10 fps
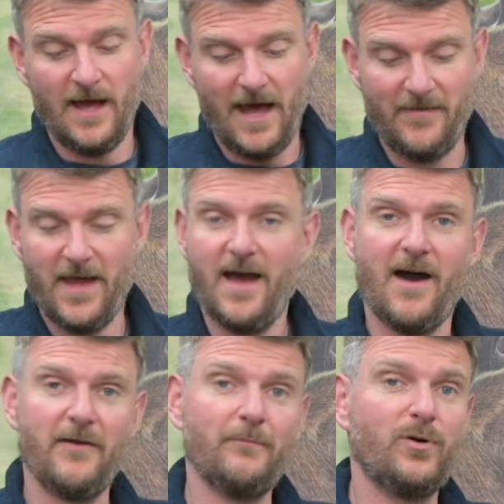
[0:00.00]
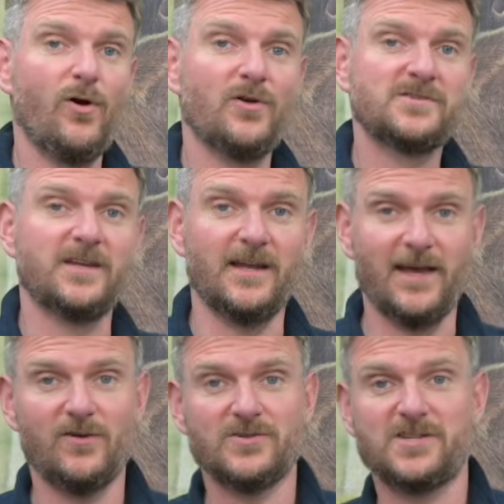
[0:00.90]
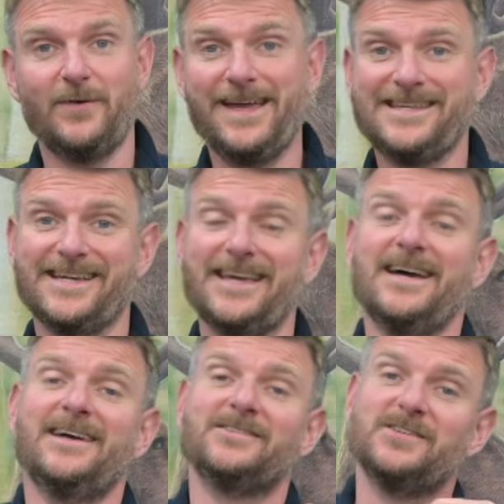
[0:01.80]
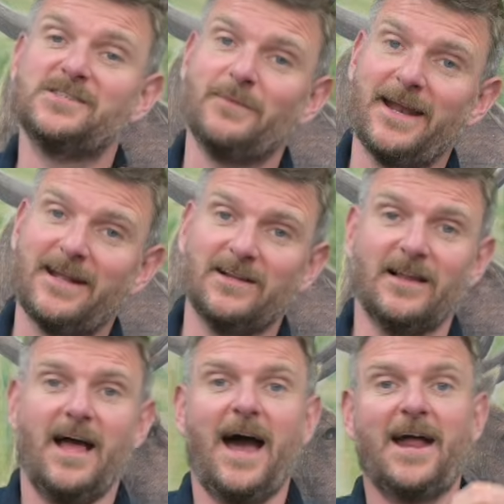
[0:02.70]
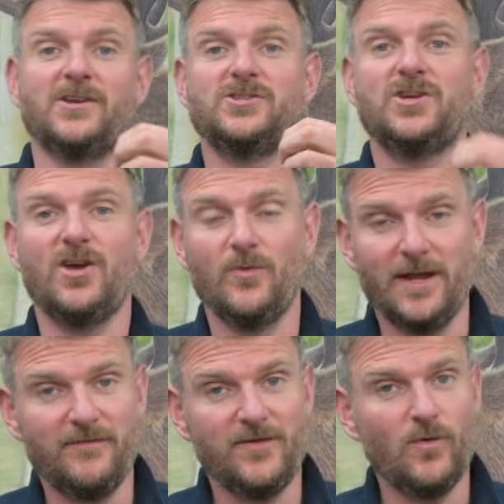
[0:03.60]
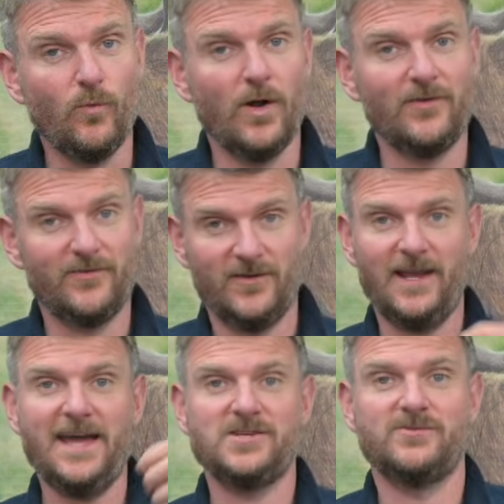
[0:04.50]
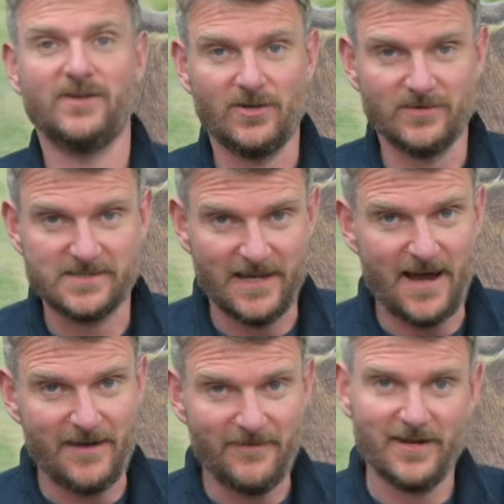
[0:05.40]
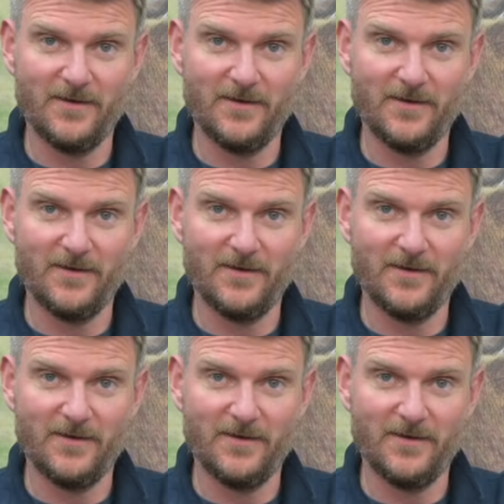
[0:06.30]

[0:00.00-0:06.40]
and they are importantly also easy to dismantle and tune if you want to later in the gun's life.